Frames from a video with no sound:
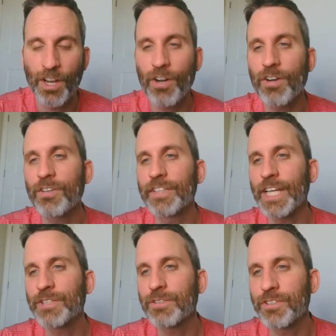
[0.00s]
oh,
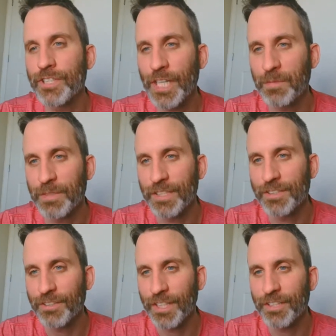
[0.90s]
that's what GM
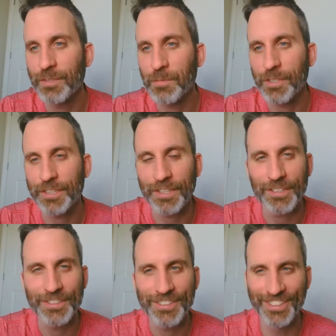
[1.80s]
means. Okay. Good morning,
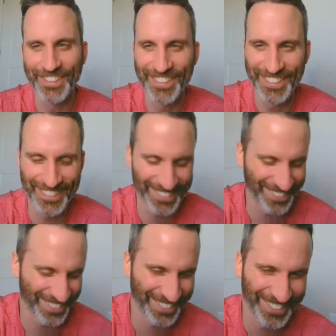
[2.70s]
Daryl.
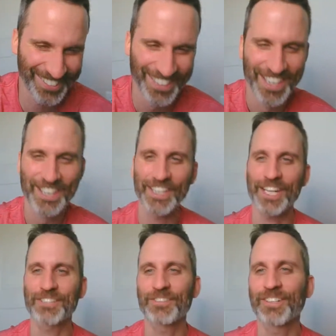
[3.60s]
I think
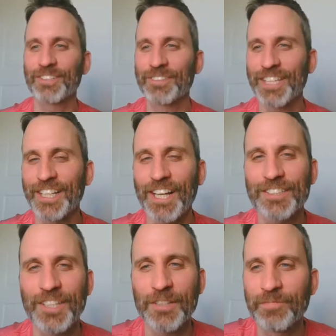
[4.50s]
I struggled with that
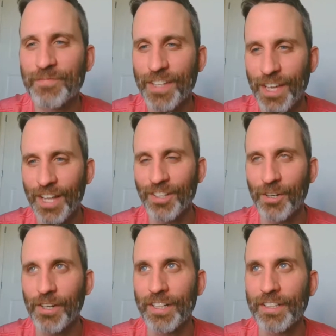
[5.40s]
last time.
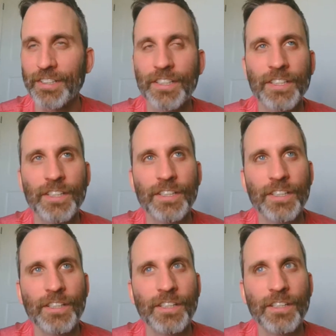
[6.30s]
LOL.
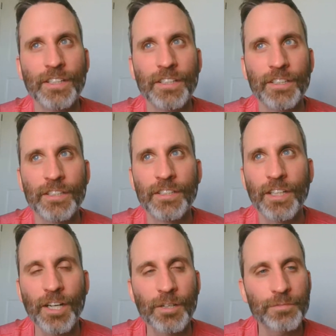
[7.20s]

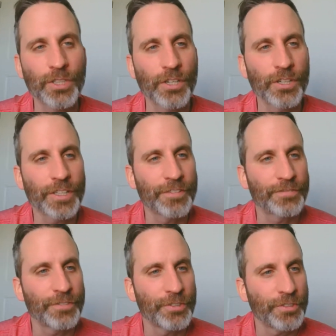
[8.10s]
So
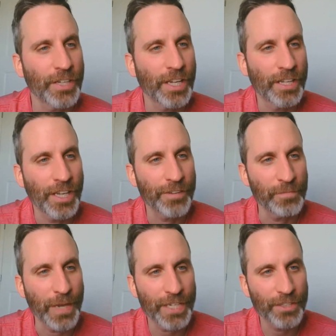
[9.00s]
if you have
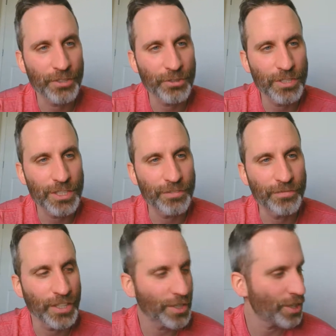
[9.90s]
made it through this
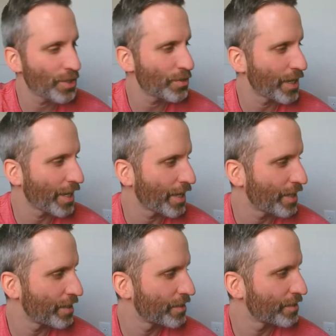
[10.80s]
video
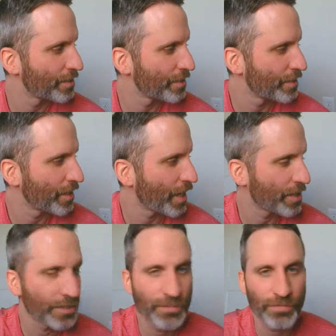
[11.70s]
and it
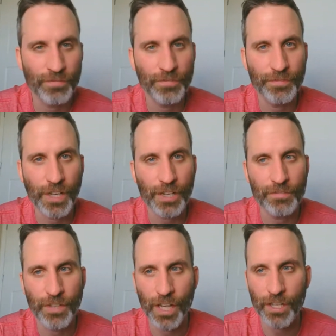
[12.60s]
has
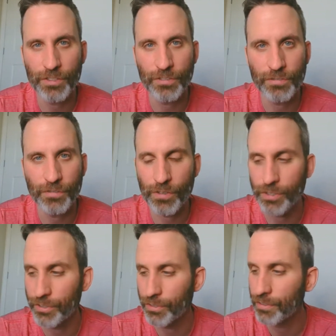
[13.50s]
found value for
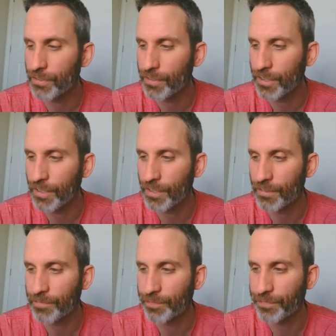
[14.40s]
you,
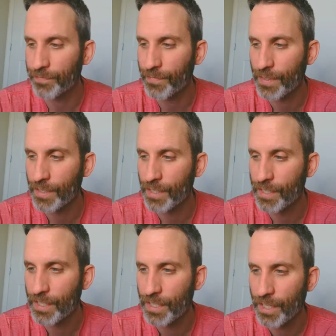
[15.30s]

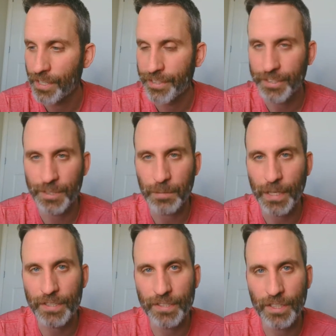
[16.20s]
I think the
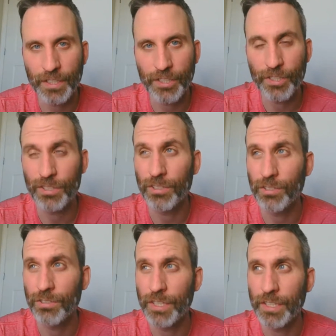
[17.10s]
best thing that you can
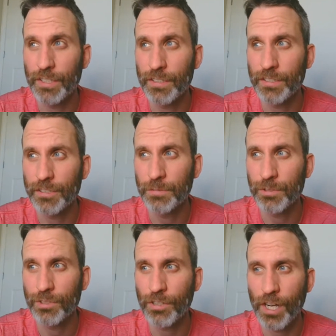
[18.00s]
do is
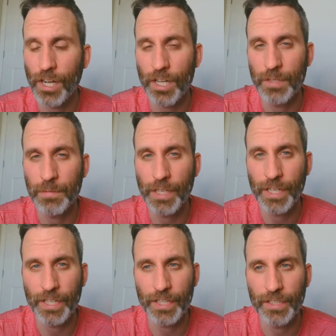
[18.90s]
subscribe
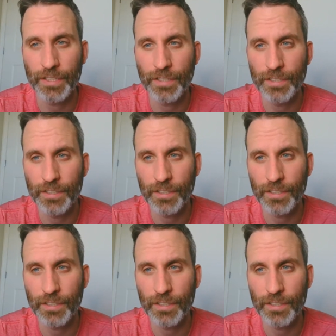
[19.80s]
and